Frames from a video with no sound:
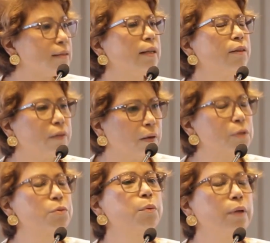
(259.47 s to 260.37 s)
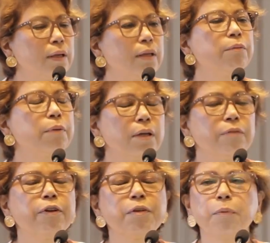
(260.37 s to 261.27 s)
And I thought that was really, really
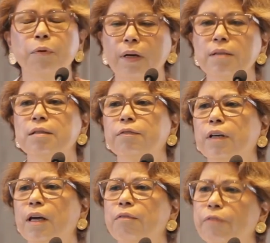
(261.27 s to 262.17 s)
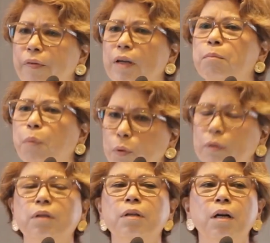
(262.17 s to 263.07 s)
very progressive and very
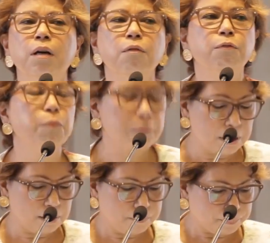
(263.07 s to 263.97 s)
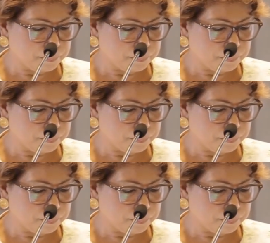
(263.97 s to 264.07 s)
important for women.